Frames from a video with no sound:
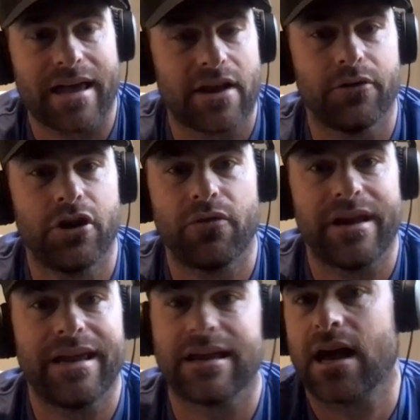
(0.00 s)
I don't know
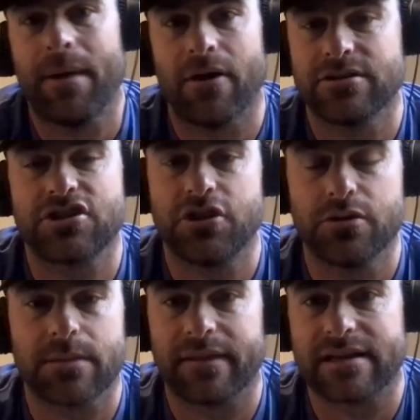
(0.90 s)
that he can come out and just
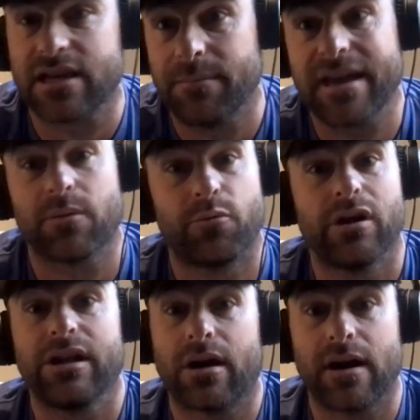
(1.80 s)
do something that's going to make him
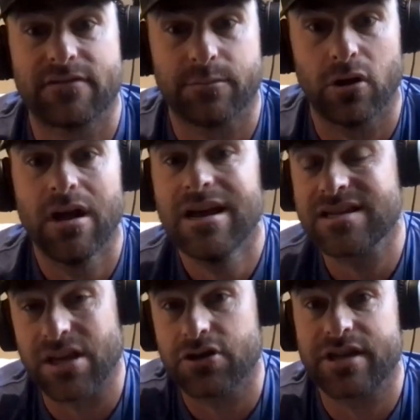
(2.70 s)
really uncomfortable.
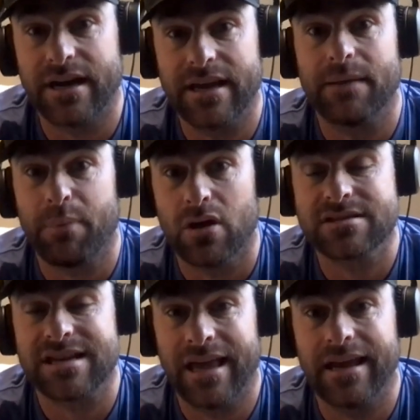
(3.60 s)
Sinner's going to get
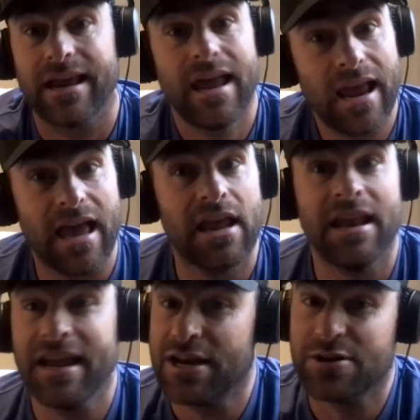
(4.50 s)
balls to hit,
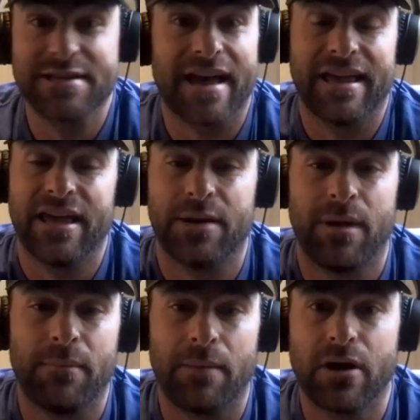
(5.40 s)
and he knows how to hit
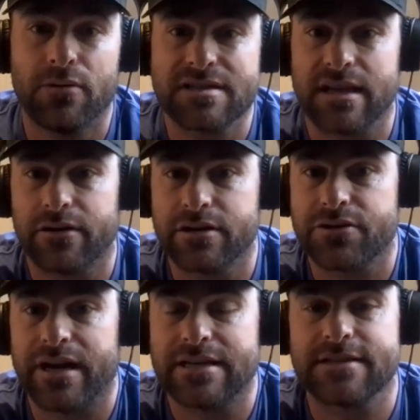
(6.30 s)
them. I'm, I'm going Sinner in
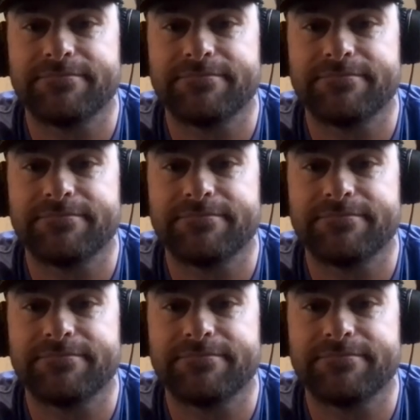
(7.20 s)
straights.